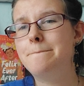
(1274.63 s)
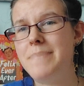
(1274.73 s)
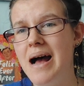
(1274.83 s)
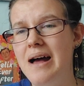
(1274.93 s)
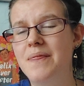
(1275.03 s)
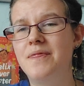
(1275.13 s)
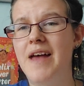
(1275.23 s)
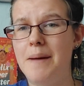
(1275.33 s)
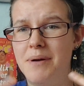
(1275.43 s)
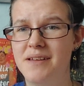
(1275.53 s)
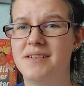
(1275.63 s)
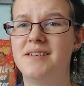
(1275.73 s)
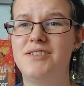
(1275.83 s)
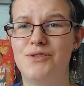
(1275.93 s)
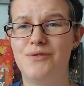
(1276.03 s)
but that person
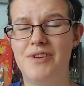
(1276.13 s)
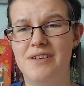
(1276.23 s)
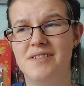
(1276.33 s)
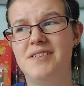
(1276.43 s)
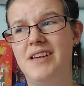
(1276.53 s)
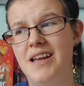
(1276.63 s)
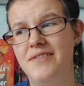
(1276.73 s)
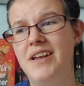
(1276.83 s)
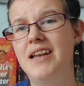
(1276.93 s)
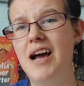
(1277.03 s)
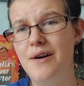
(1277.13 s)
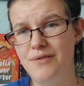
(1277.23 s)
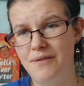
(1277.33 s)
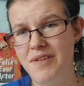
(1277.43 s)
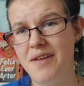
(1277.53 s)
still feels the love
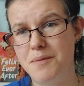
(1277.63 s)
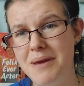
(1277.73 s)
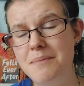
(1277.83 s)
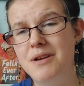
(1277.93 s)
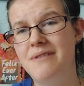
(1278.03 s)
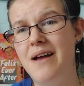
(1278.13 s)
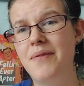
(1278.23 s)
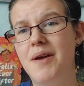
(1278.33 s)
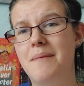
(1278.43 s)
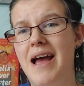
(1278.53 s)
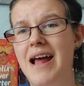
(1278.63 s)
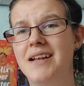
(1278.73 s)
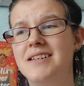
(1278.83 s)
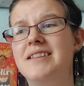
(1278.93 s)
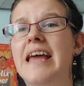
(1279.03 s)
of the other people around them,
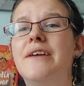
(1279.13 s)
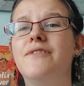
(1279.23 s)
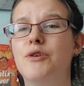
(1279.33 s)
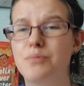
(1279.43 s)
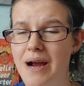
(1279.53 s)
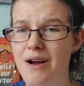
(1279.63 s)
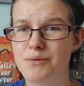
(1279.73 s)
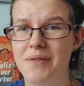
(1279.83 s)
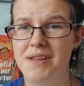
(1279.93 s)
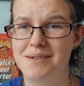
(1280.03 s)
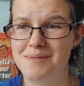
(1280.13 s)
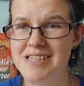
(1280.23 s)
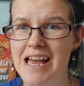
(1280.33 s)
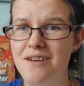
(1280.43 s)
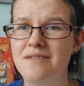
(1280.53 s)
and they feel proud within
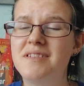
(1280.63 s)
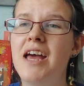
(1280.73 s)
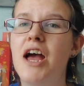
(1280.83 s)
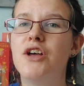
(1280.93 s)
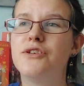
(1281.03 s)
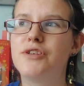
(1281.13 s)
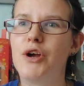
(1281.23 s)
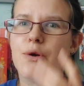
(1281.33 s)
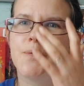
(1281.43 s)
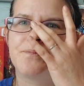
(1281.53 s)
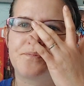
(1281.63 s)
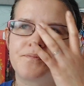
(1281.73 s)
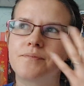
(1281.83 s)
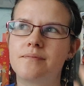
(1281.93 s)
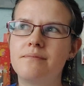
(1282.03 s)
themselves. So
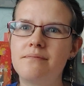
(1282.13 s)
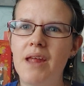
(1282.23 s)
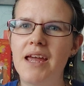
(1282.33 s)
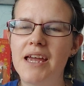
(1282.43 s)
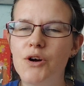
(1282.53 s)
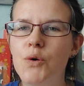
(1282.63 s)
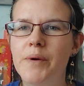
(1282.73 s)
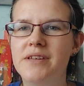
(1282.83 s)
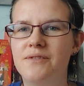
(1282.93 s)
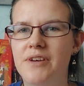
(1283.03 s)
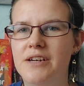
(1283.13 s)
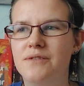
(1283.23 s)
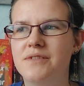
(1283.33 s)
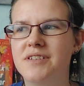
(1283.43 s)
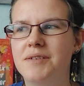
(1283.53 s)
it always
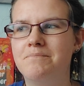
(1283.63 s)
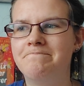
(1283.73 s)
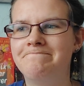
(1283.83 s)
feels,